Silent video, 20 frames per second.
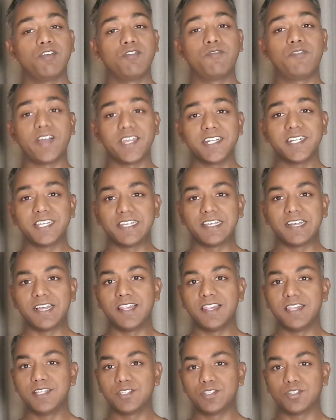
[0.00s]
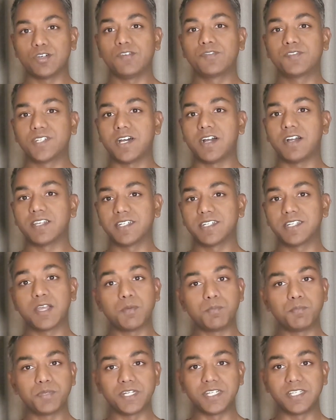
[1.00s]
Finding a list of target
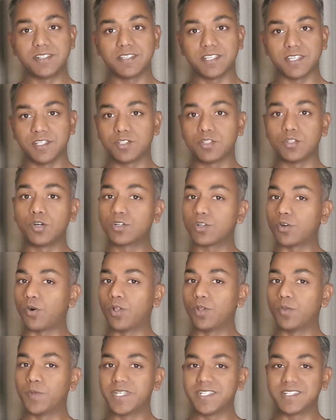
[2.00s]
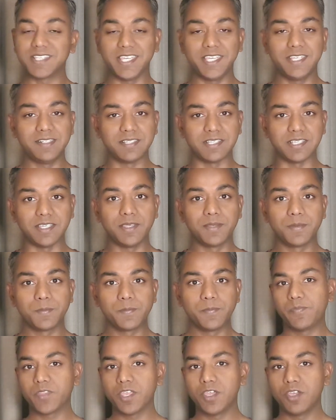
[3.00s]
companies is not always easy.
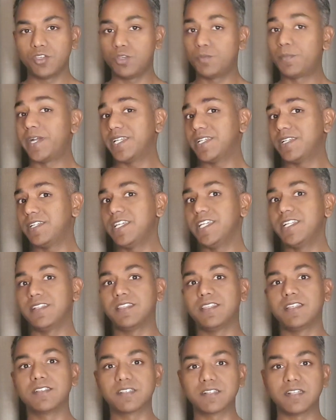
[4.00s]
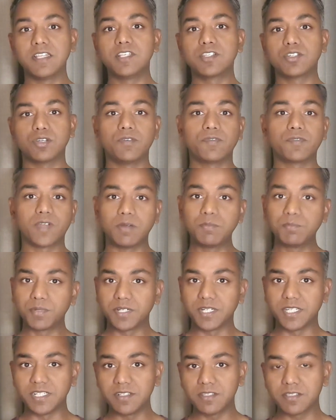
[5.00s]
You might need this list of
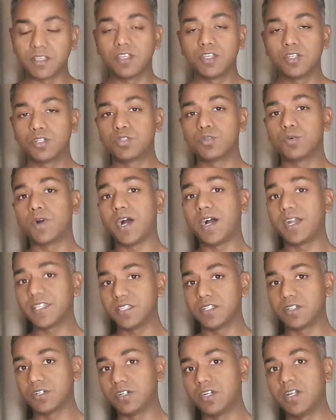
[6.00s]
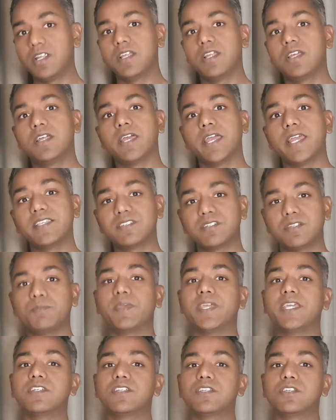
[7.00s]
companies to either
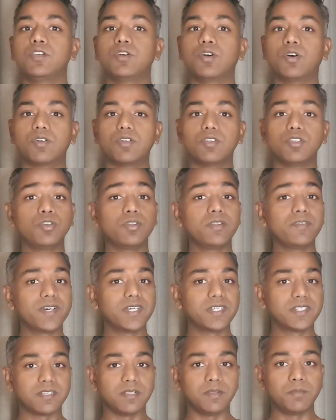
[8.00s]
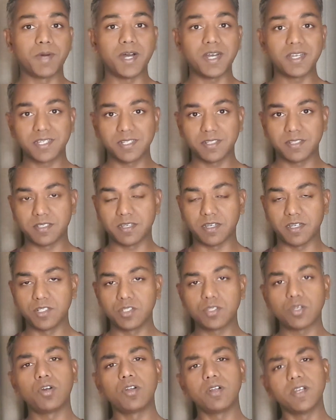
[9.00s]
estimate your universal market size
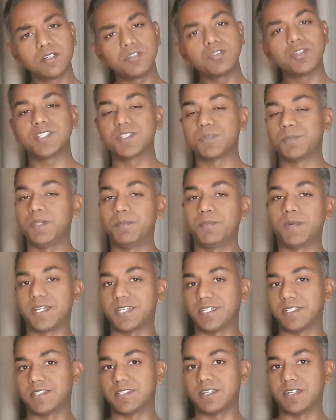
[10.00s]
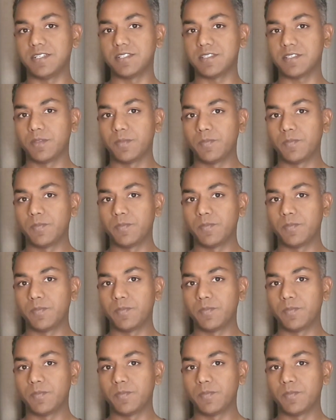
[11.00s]
or addressable market size,